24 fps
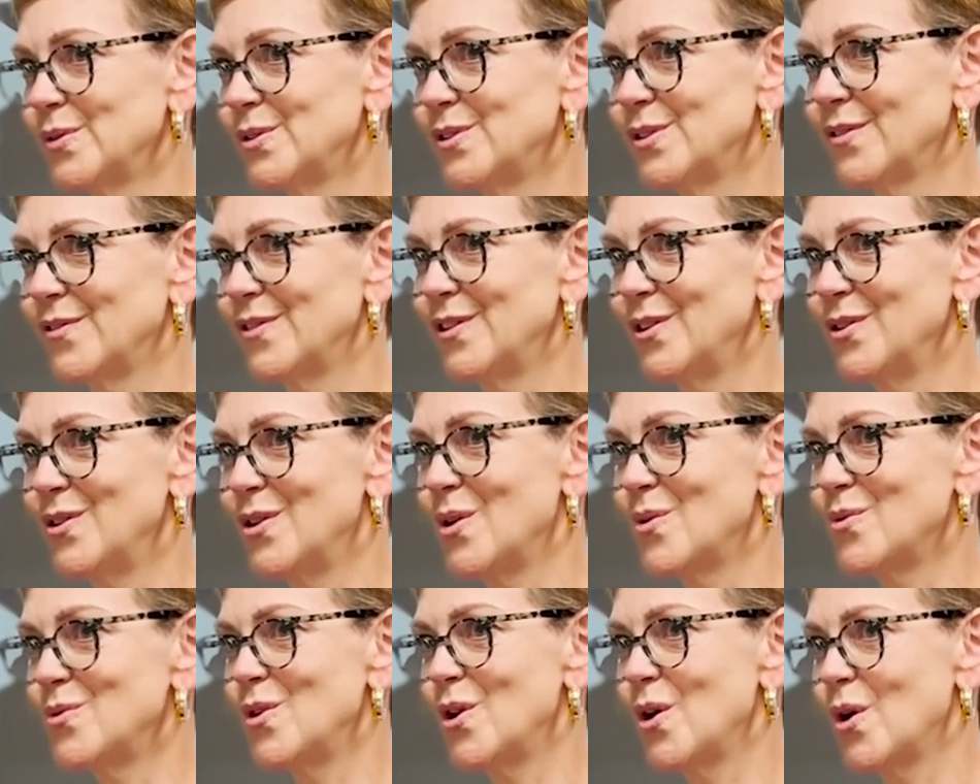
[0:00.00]
So if there are
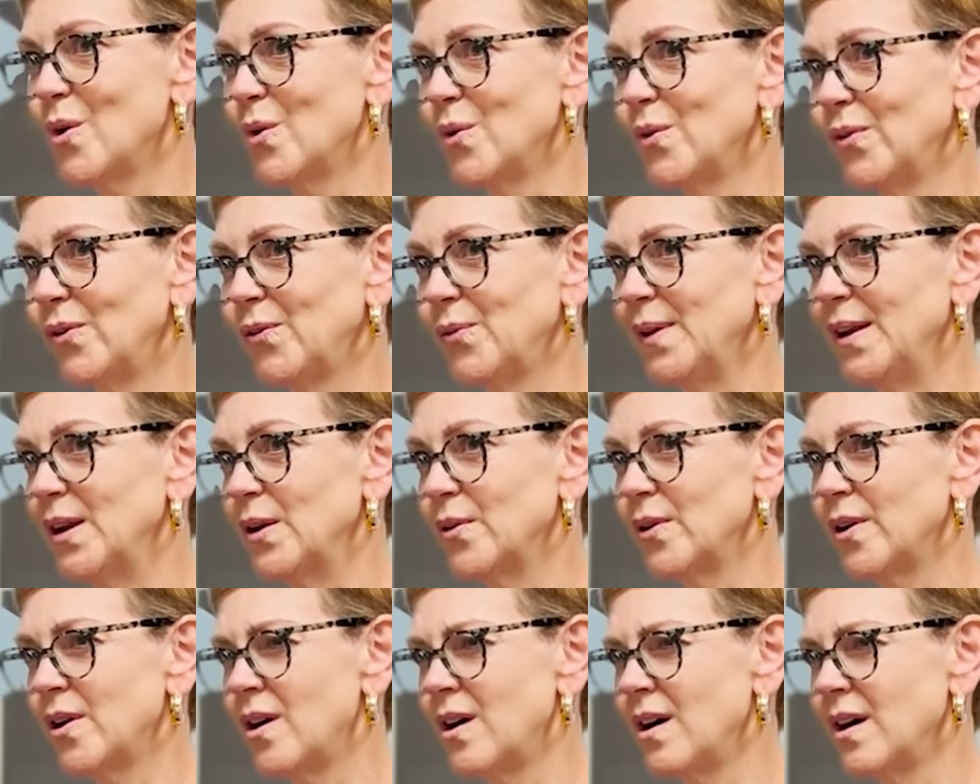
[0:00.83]
no nodes, we
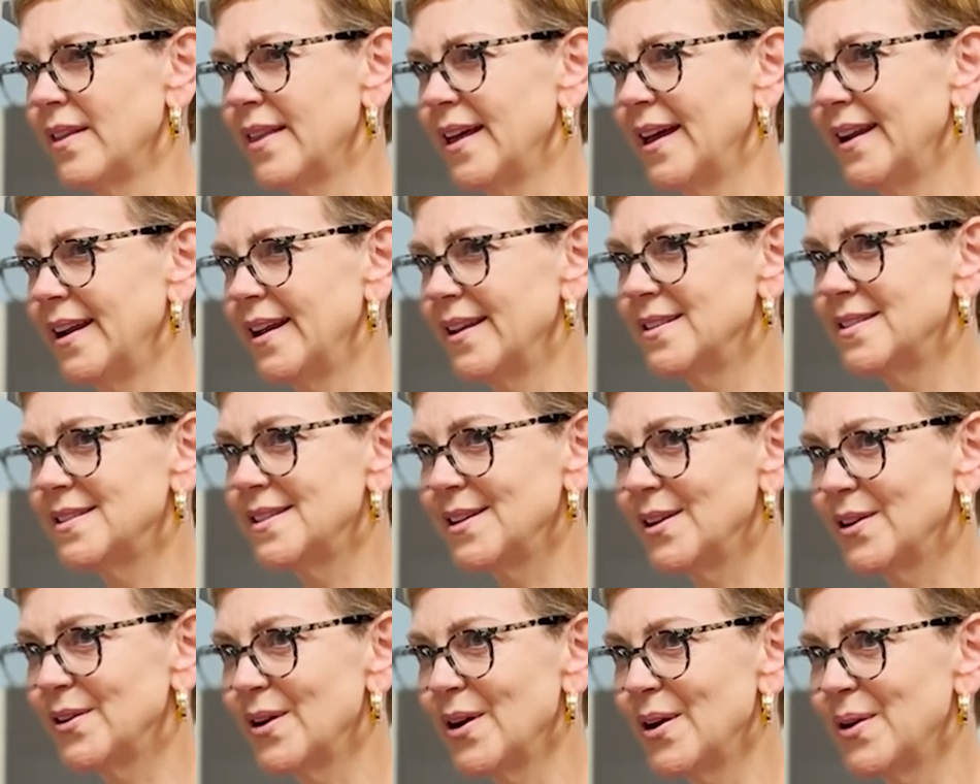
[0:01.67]
don't call that
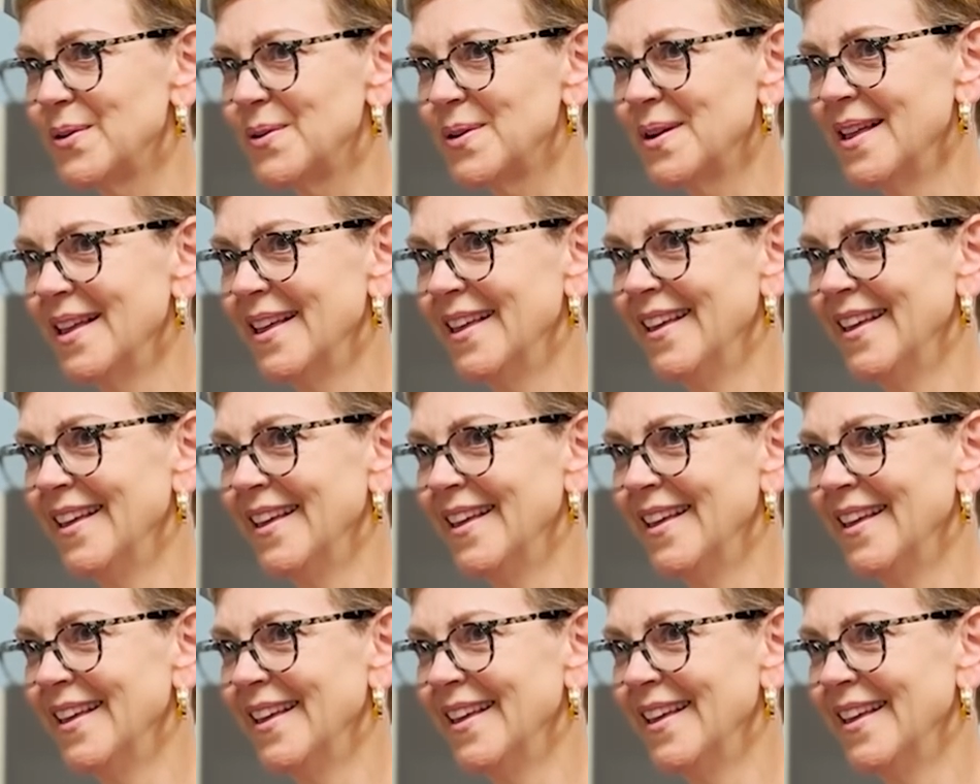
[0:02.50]
N0.